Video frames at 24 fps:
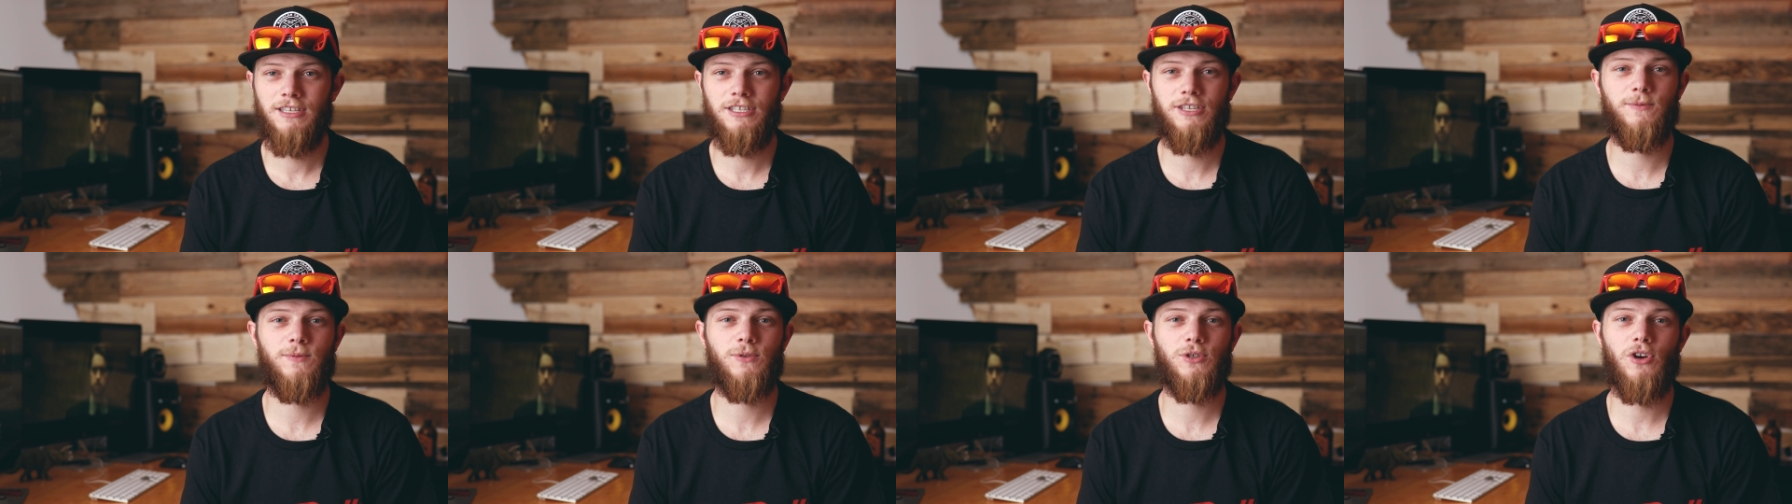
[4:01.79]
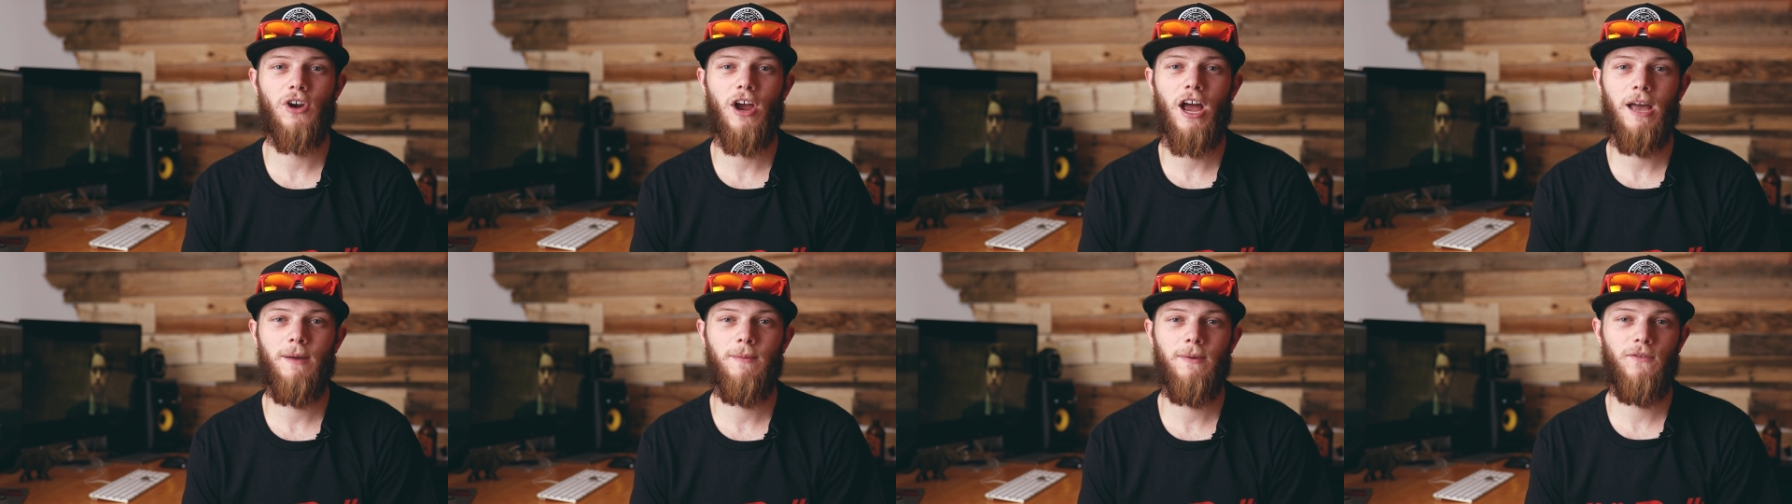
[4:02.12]

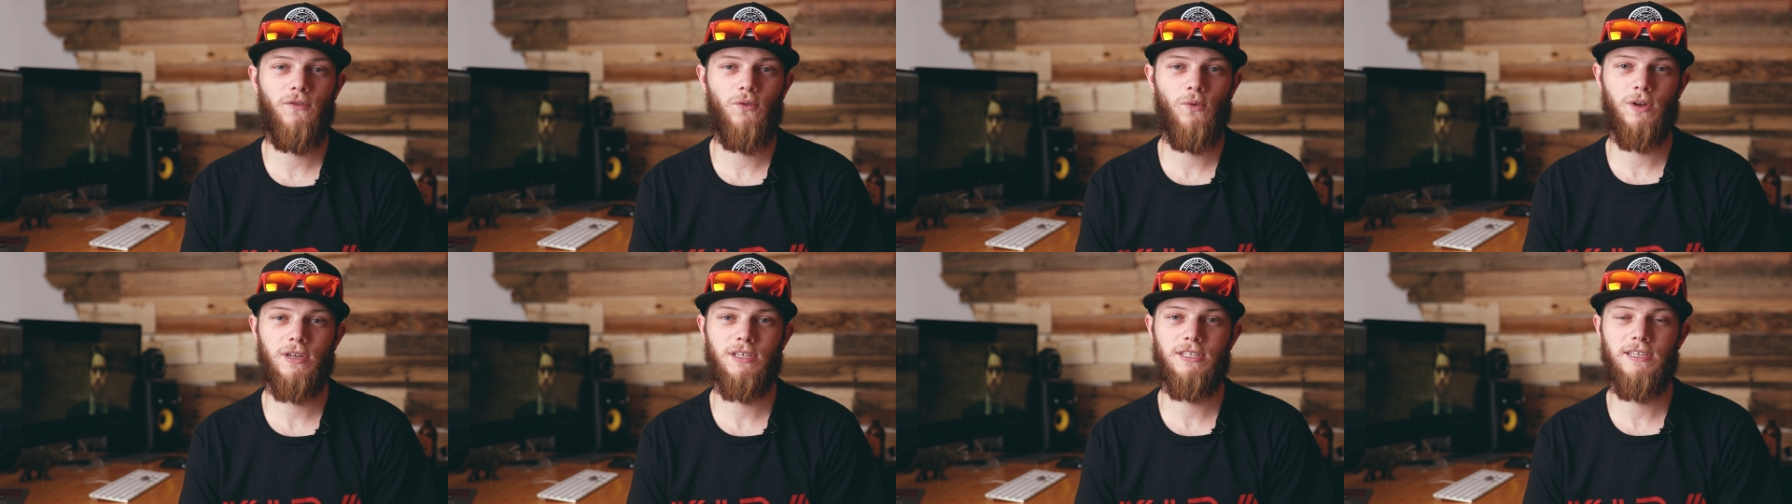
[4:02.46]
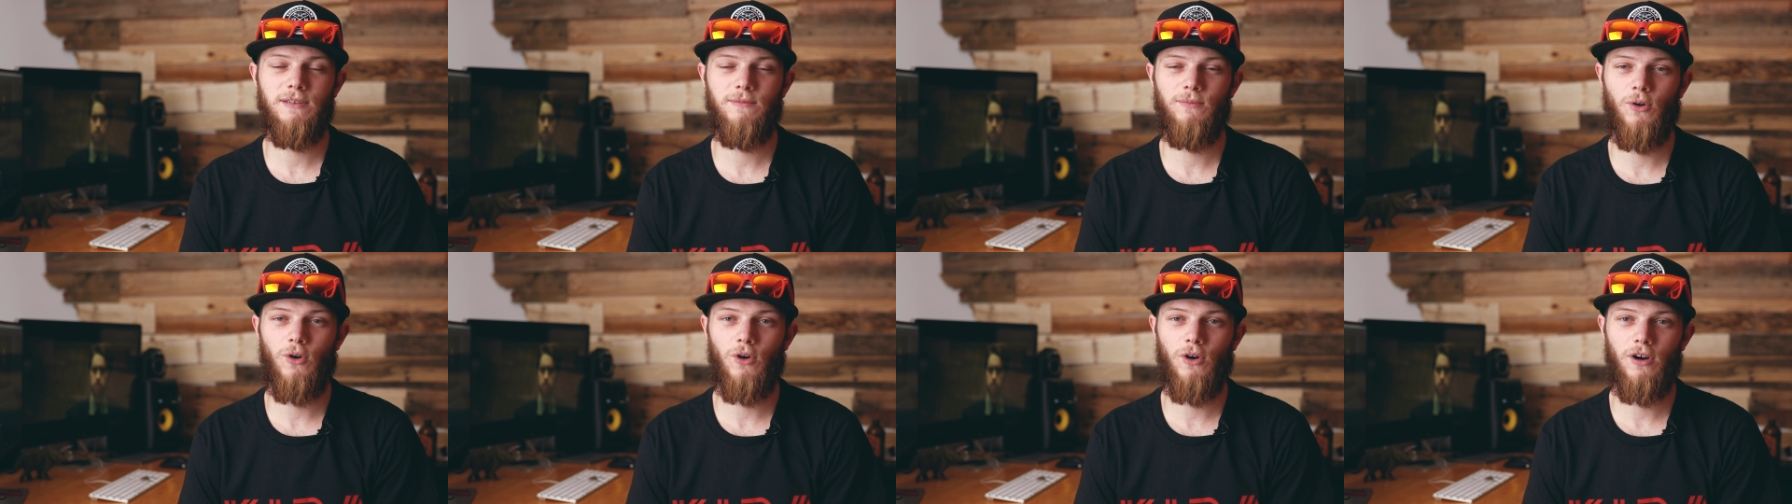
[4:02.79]
subscribe if you want
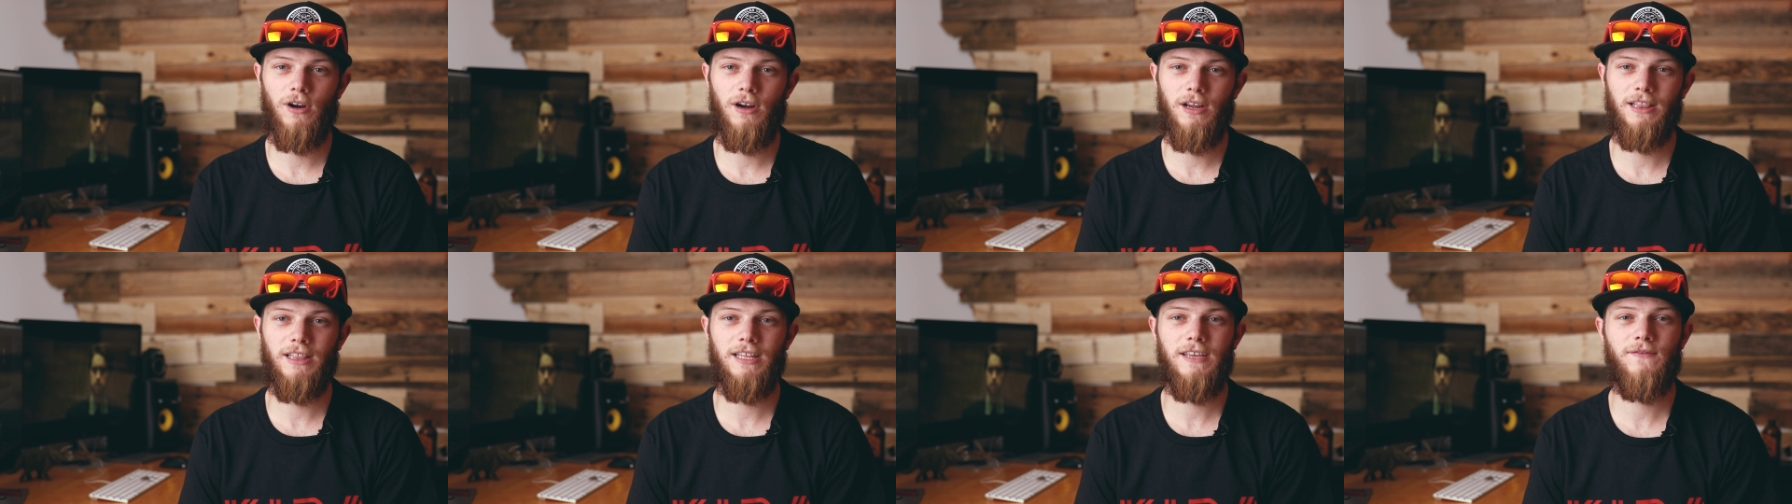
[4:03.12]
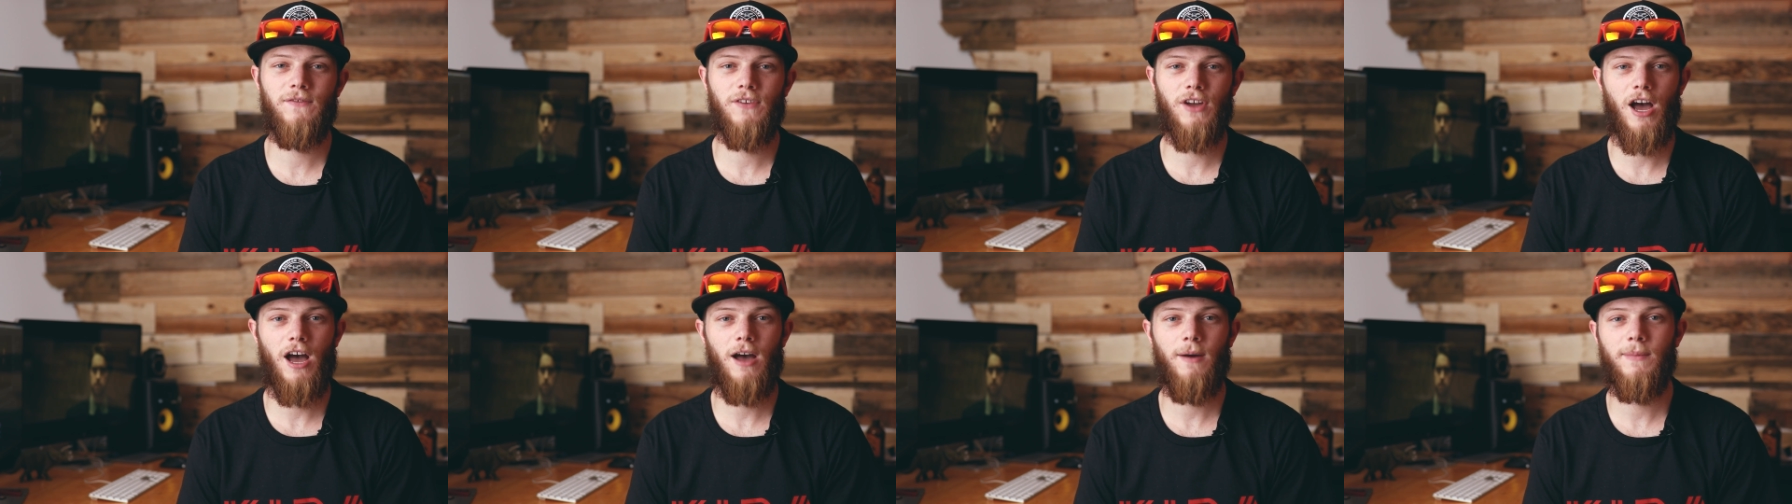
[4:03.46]
to see more, and
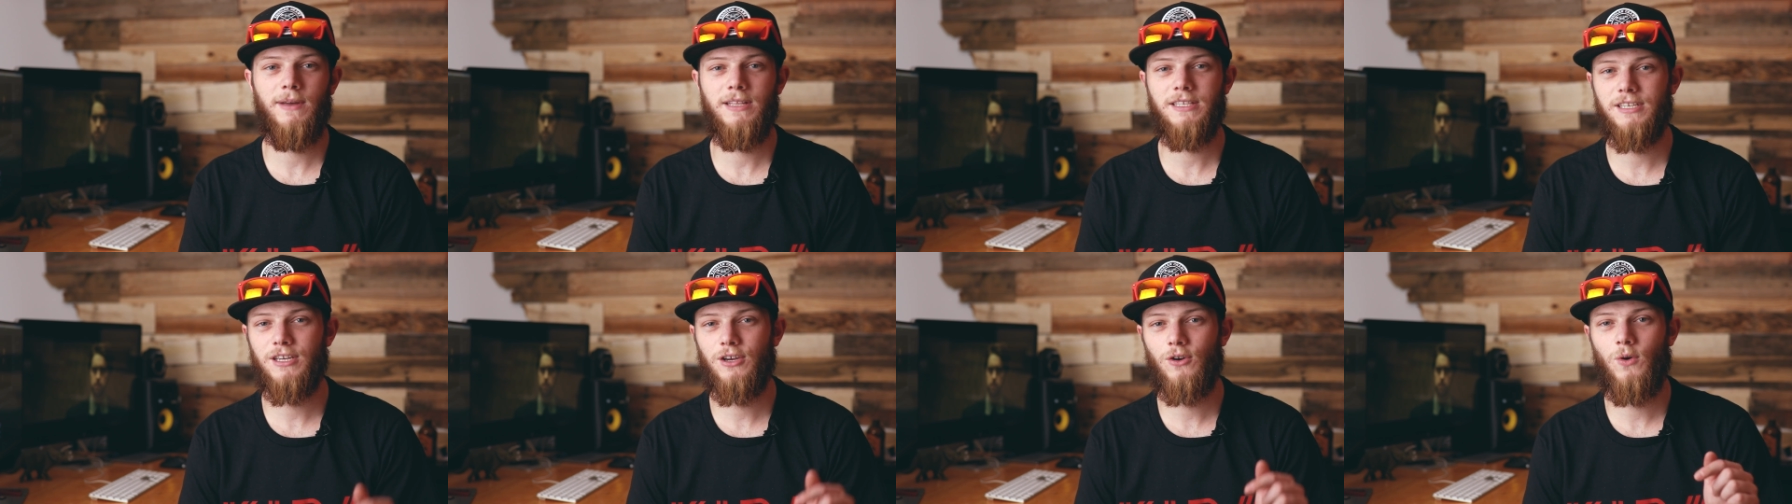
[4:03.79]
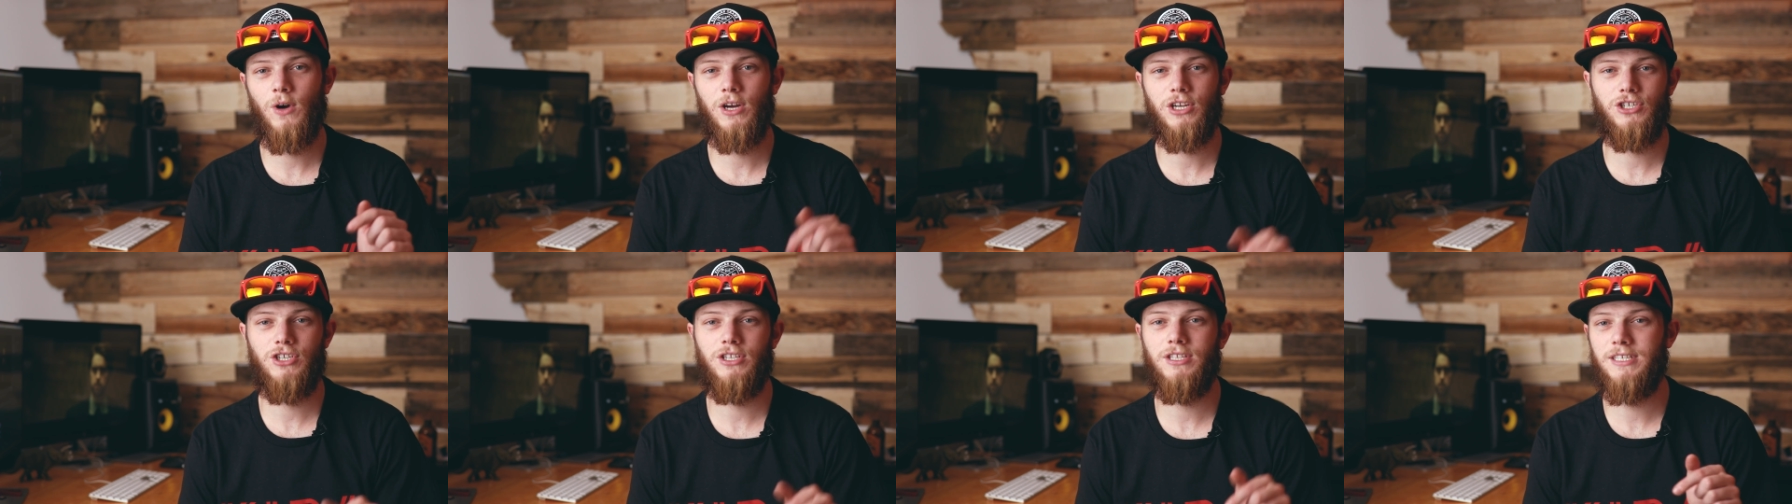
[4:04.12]
leave comments and
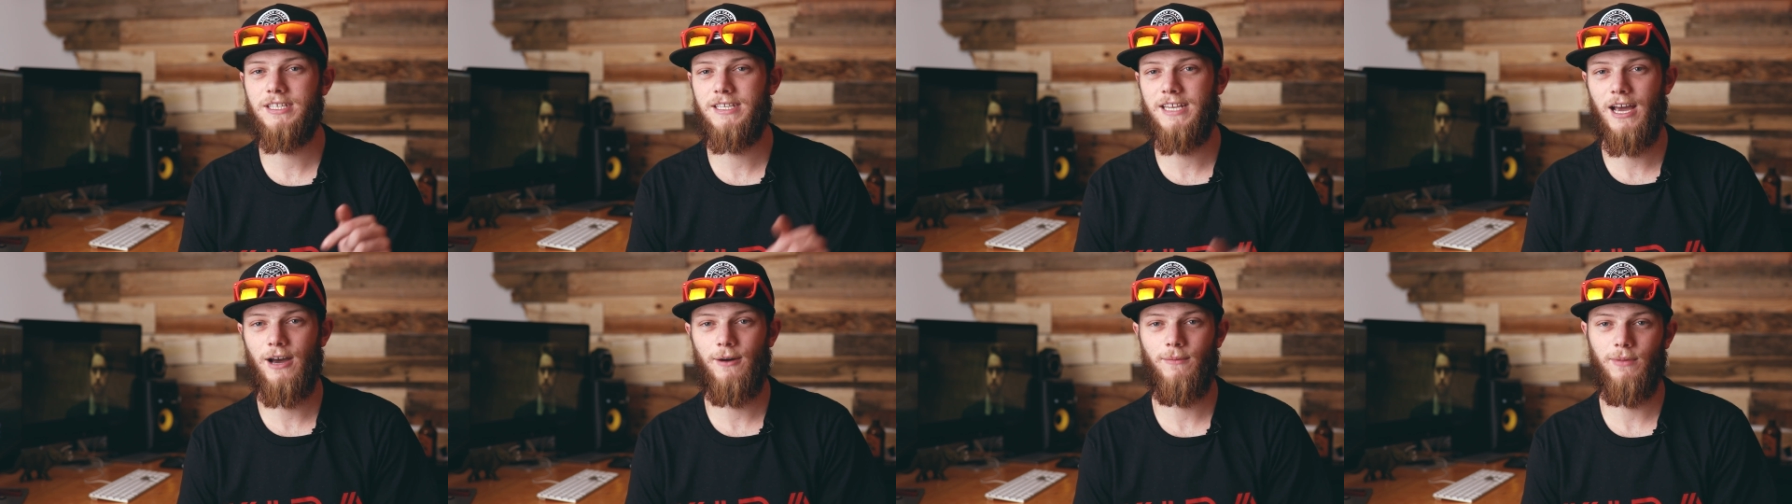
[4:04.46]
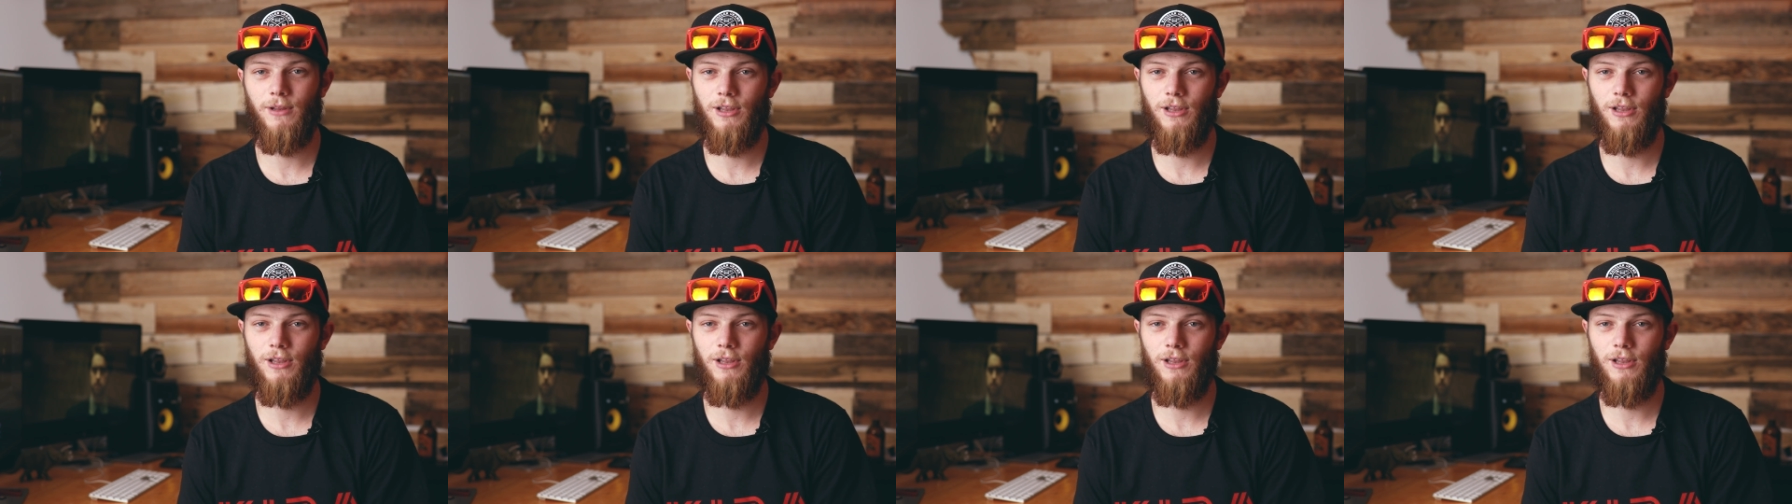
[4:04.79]
questions down